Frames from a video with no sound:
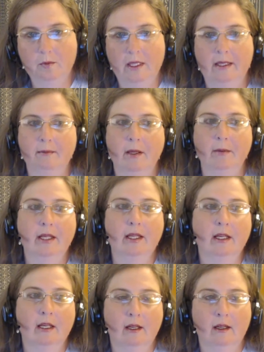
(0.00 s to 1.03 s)
Like
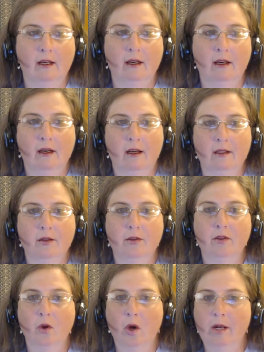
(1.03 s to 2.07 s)
maybe You
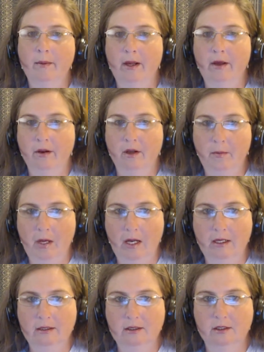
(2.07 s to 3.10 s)
thought about a
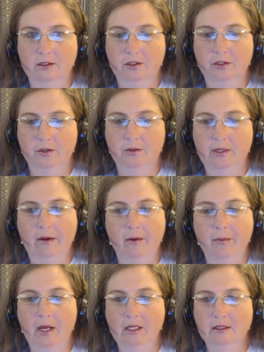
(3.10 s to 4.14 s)
bond too. Now,
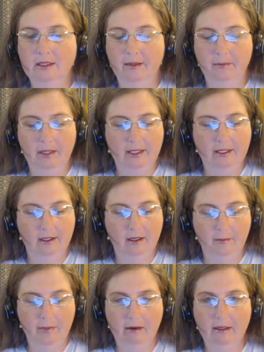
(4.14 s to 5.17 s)
a bond can be
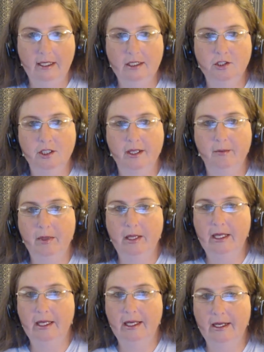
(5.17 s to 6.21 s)
a marriage, it can
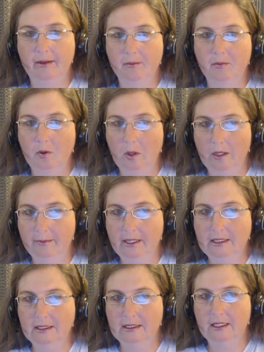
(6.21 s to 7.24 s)
be an
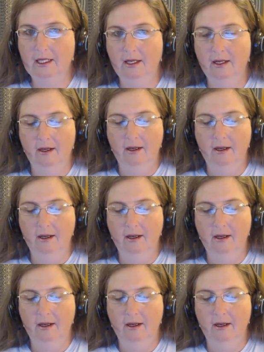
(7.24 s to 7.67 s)
employment.